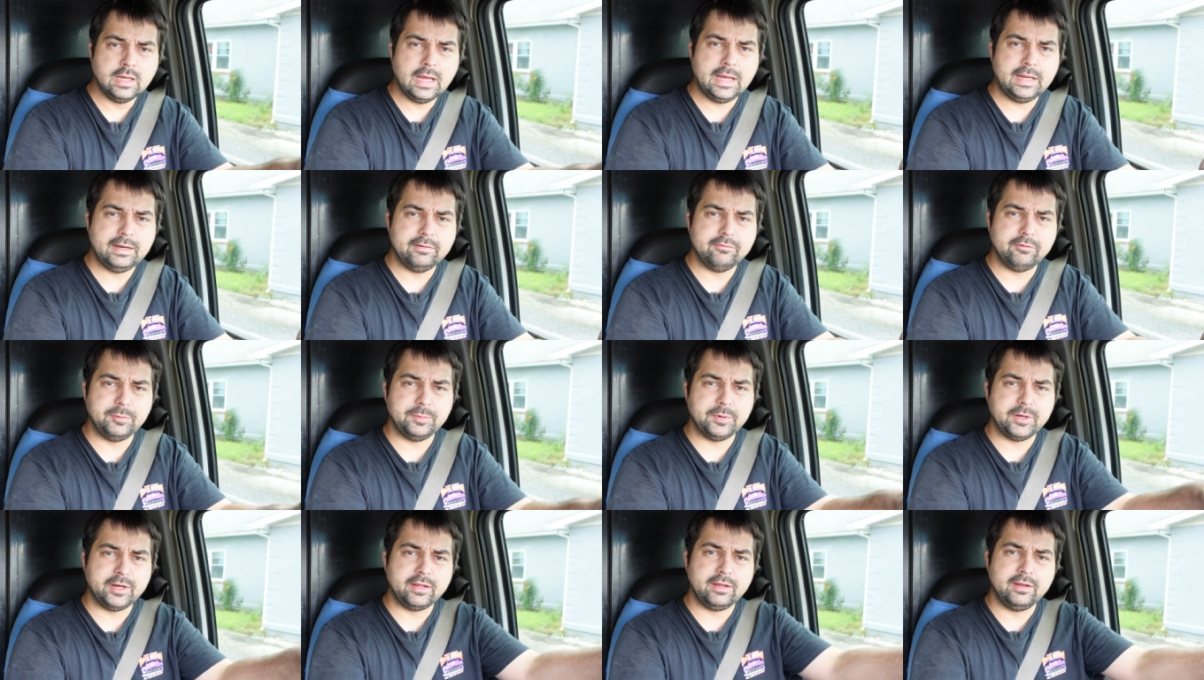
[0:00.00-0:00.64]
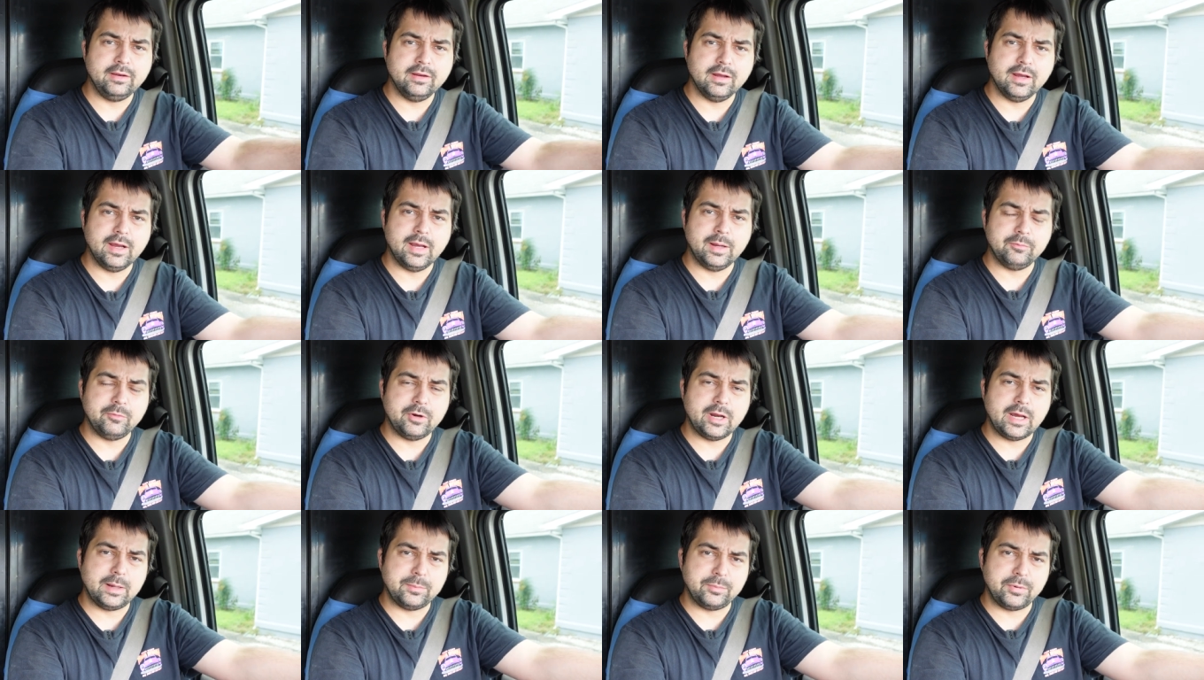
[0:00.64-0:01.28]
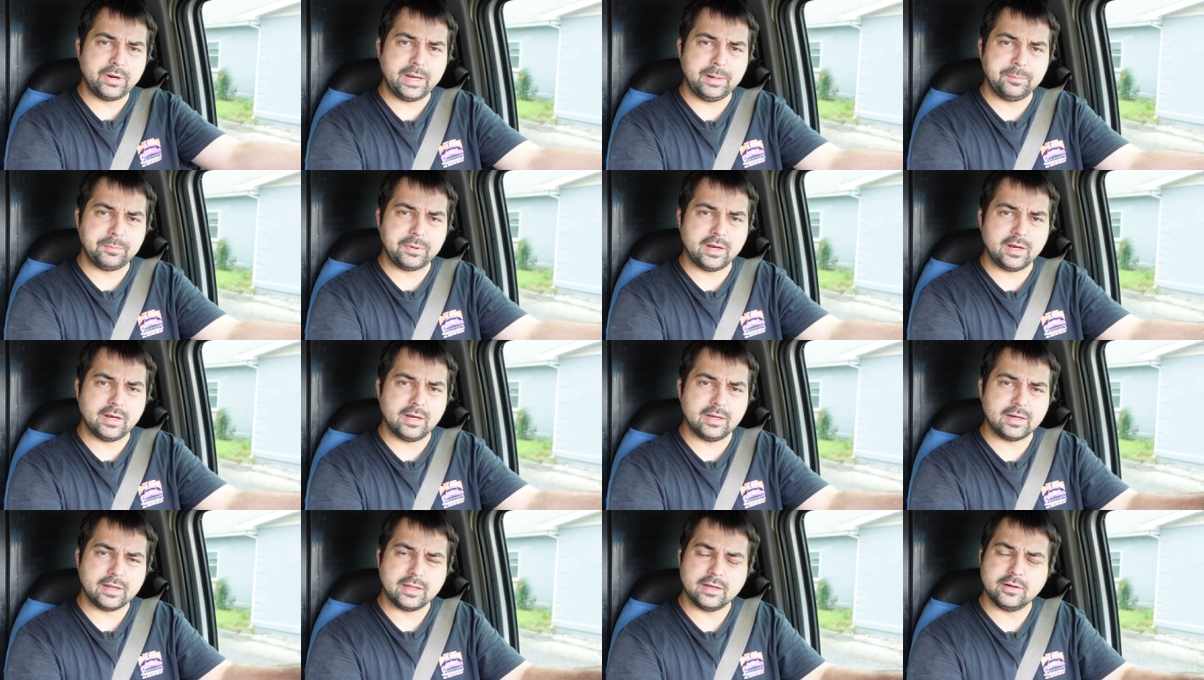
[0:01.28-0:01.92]
Hi everybody, I'm Rob
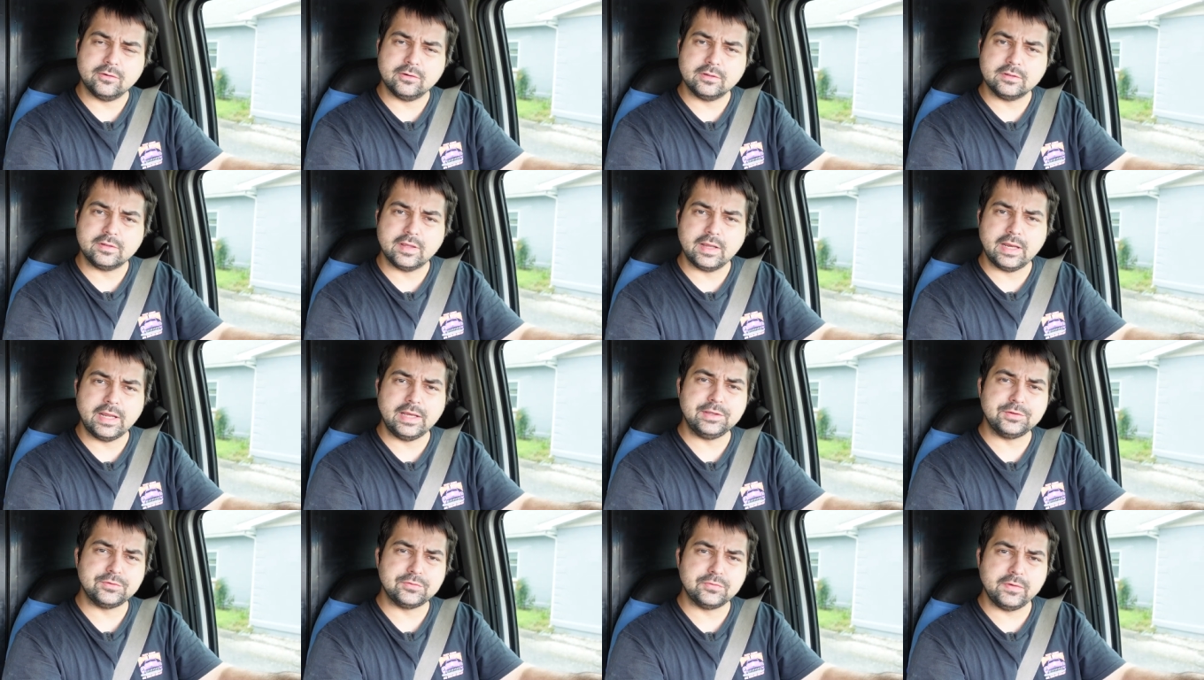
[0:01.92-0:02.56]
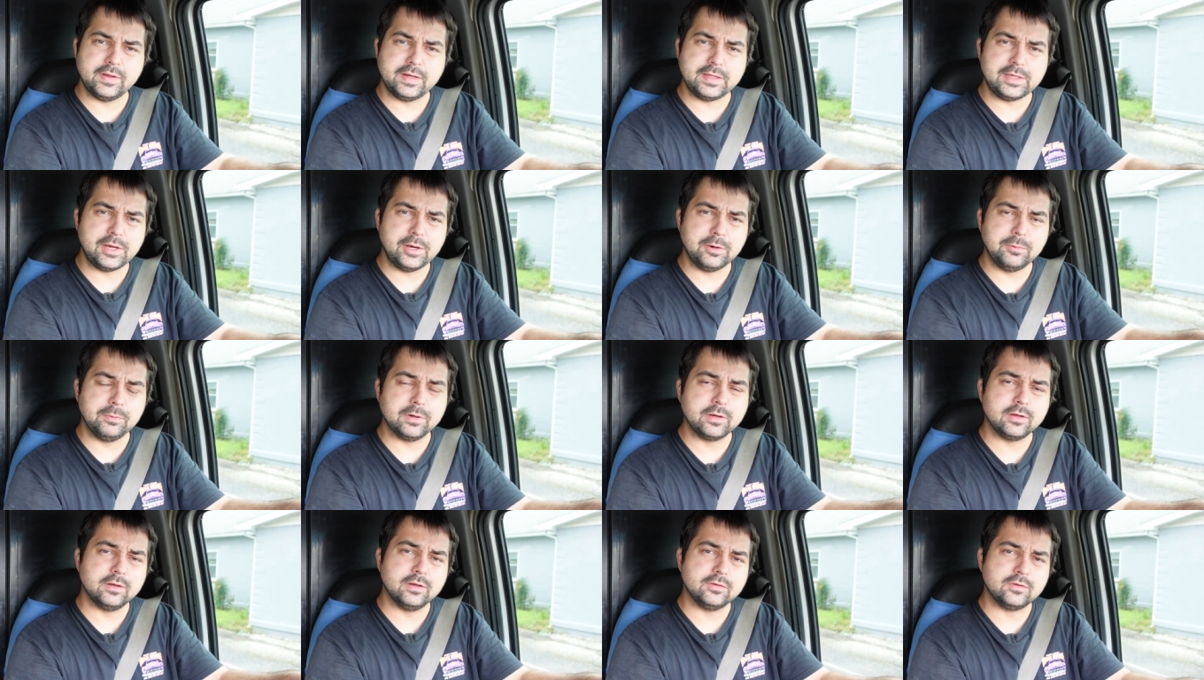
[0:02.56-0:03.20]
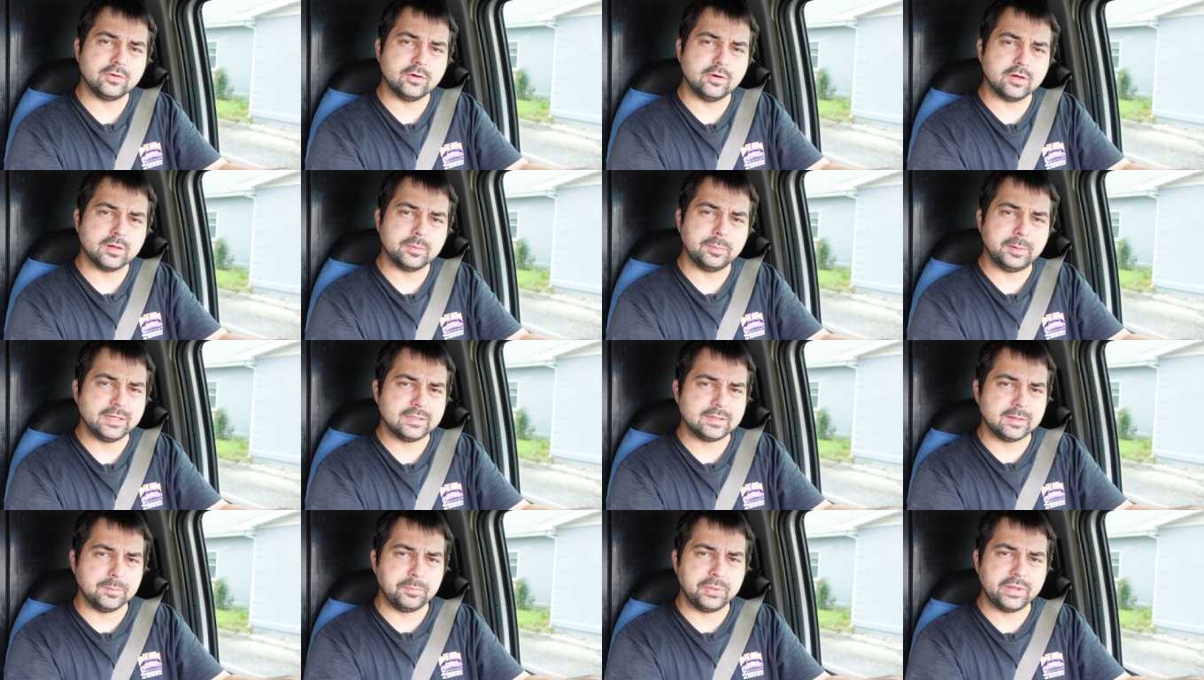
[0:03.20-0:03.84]
Raybon, and on today's video we're going to talk
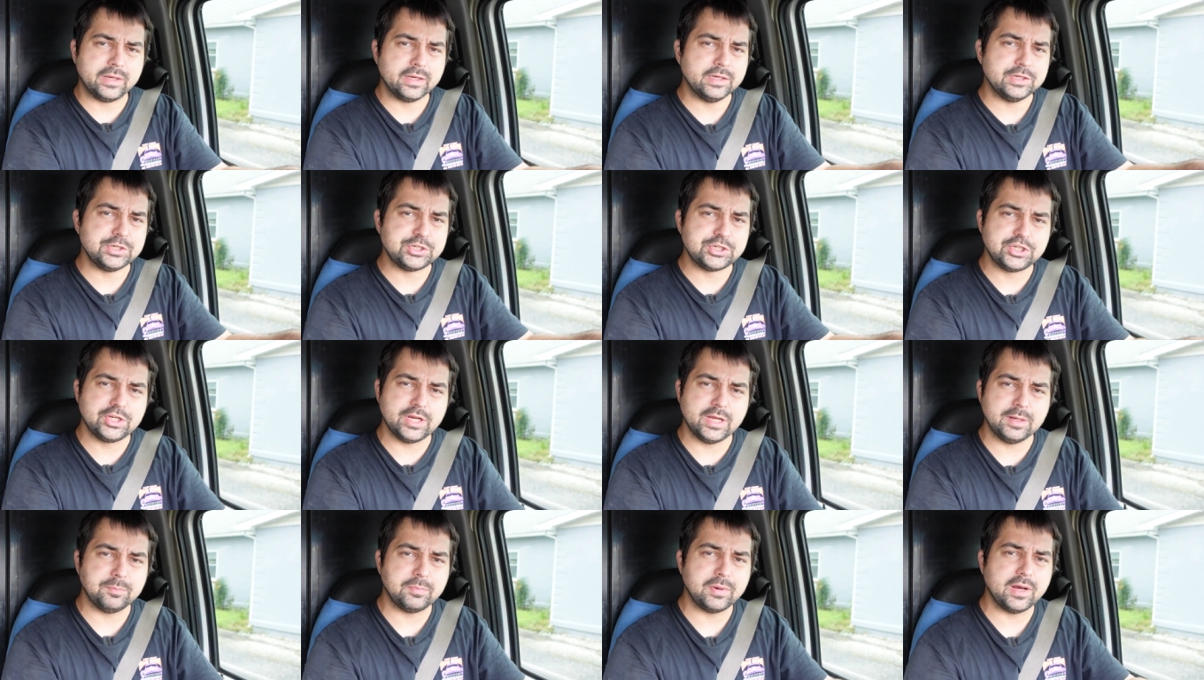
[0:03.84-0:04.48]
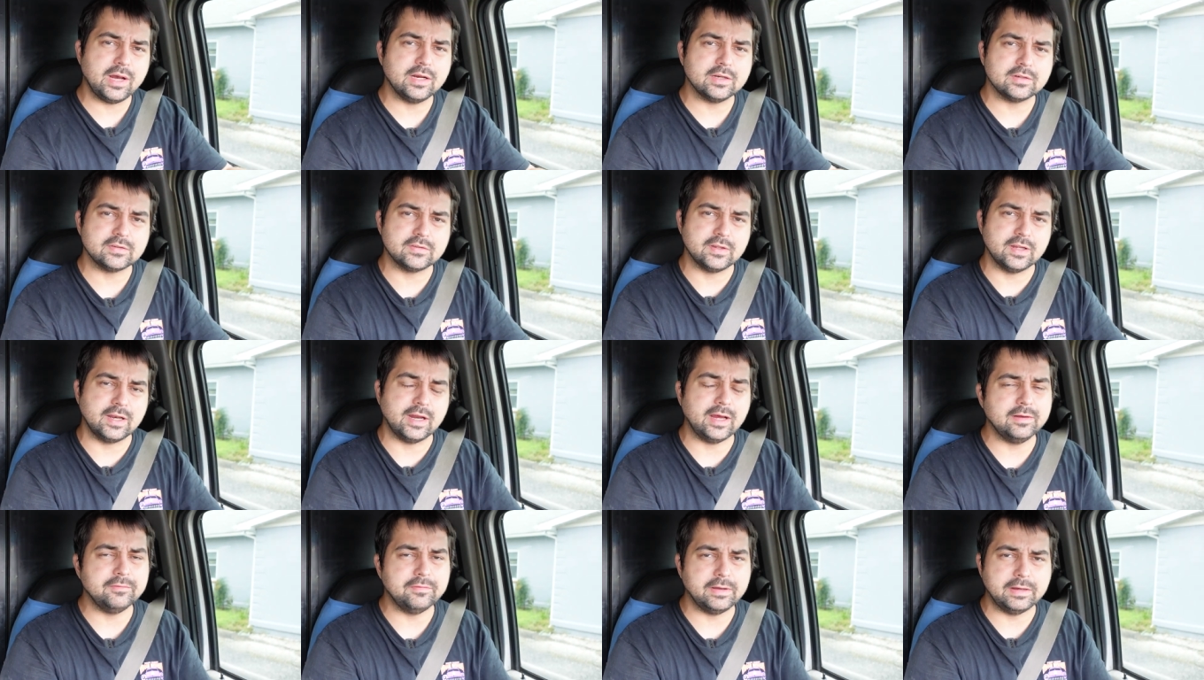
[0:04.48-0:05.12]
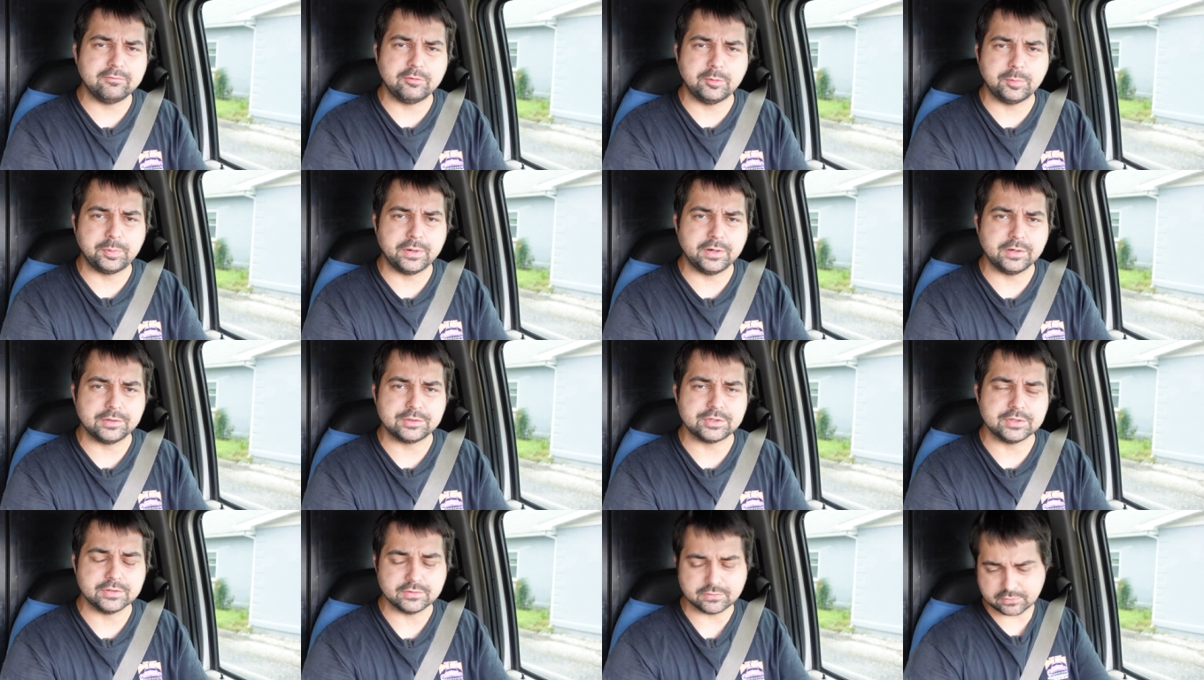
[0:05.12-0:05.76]
about the biggest box that I've ever
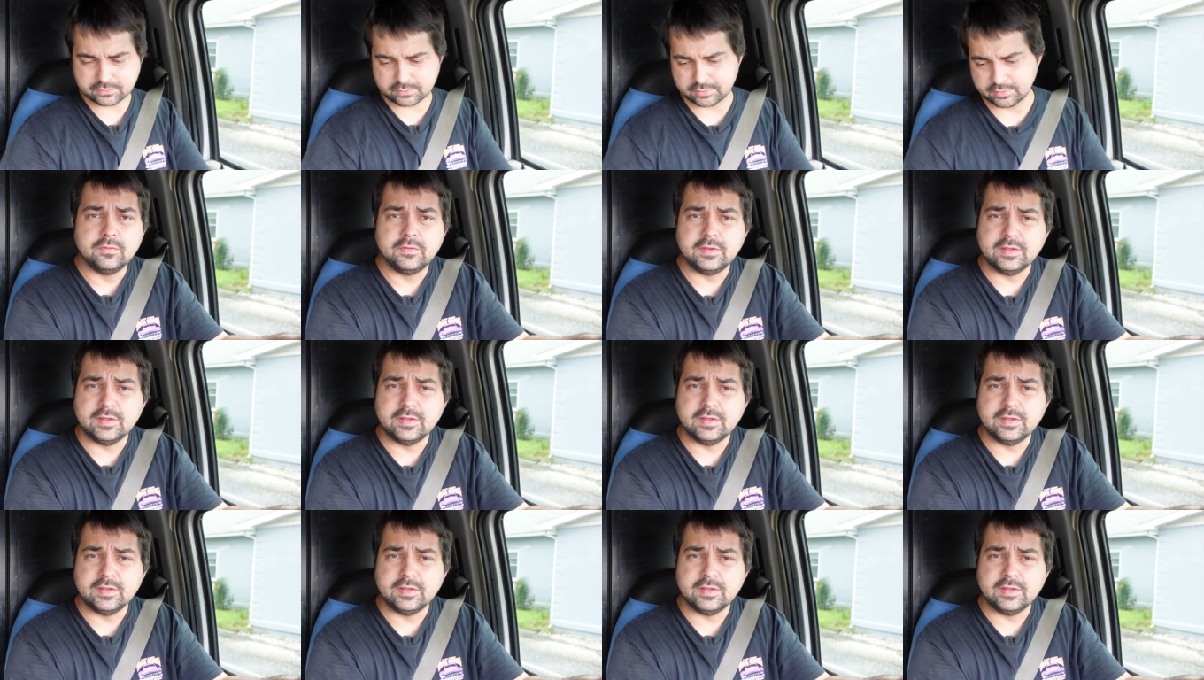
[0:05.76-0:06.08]
purchased.